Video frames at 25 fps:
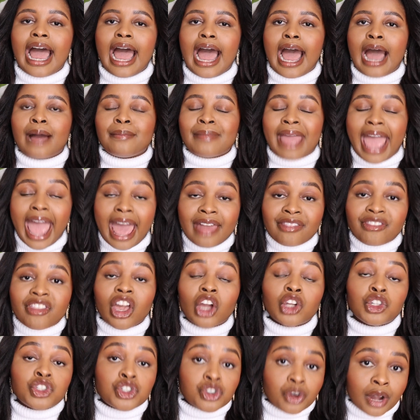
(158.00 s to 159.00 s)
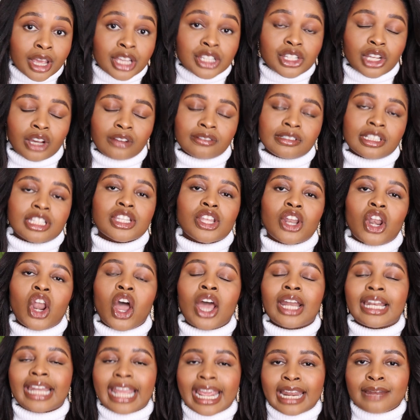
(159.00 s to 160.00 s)
and the address of the
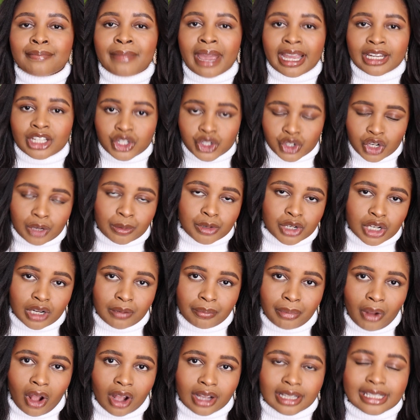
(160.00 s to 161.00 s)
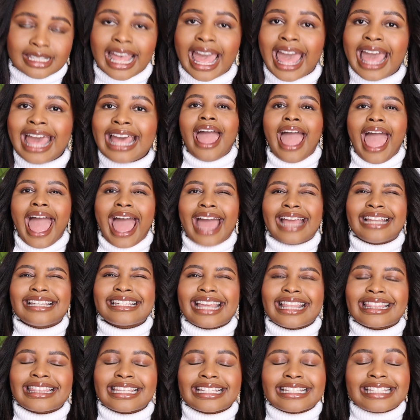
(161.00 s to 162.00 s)
salon in my description box.
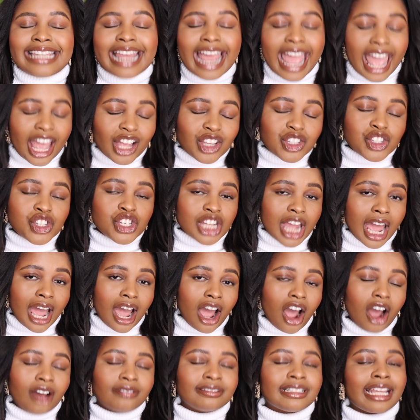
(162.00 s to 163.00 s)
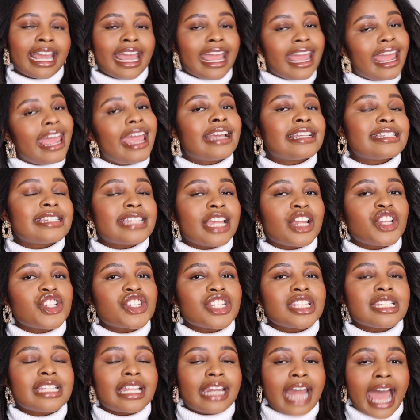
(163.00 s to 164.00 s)
And the texture of the hair
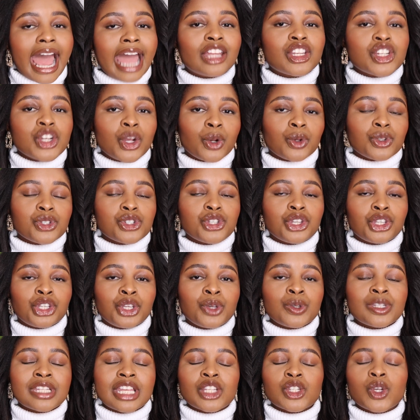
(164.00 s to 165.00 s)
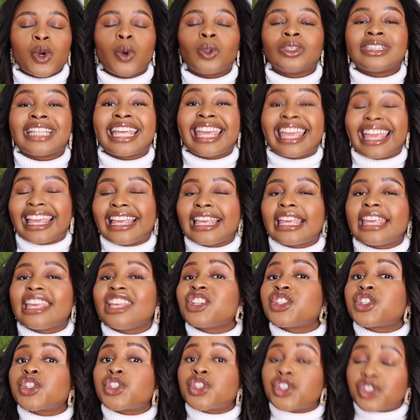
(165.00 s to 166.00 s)
extensions that I chose to use is called kinky
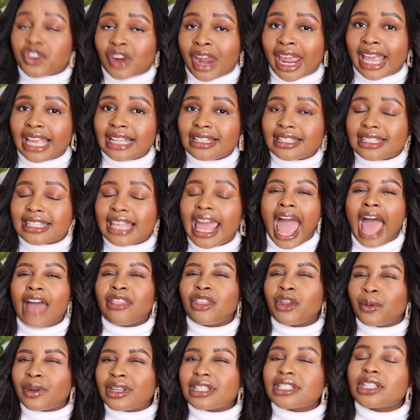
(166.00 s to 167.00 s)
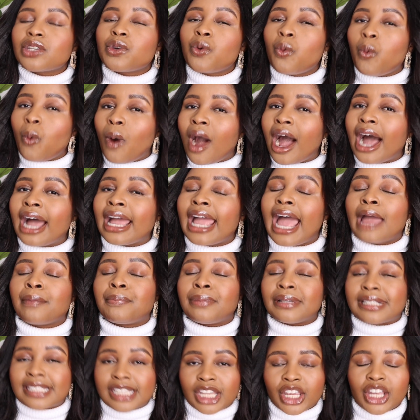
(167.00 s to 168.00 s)
straights, and the reason why I
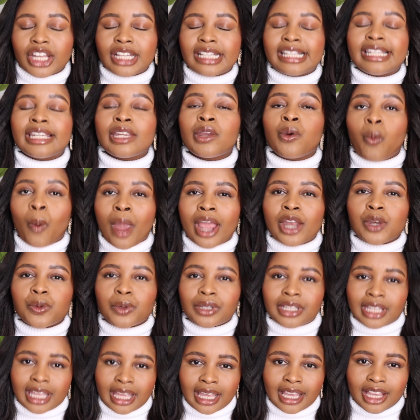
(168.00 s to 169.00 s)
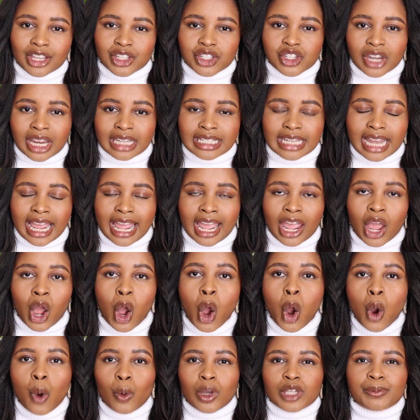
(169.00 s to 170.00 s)
particularly went with kinky straight hair
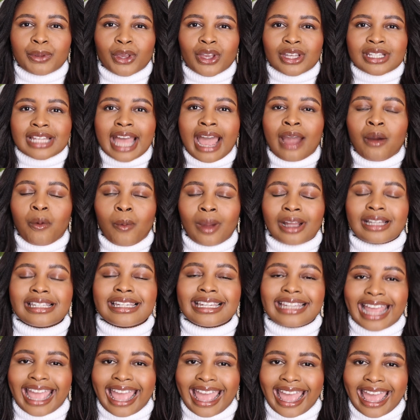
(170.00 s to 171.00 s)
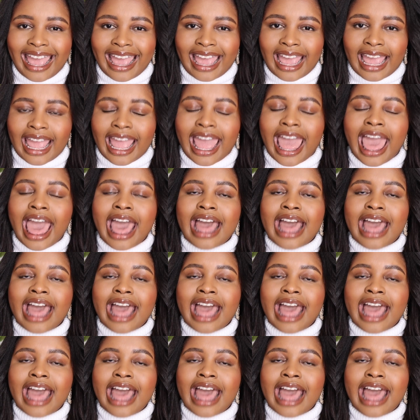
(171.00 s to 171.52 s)
was because I wanted hair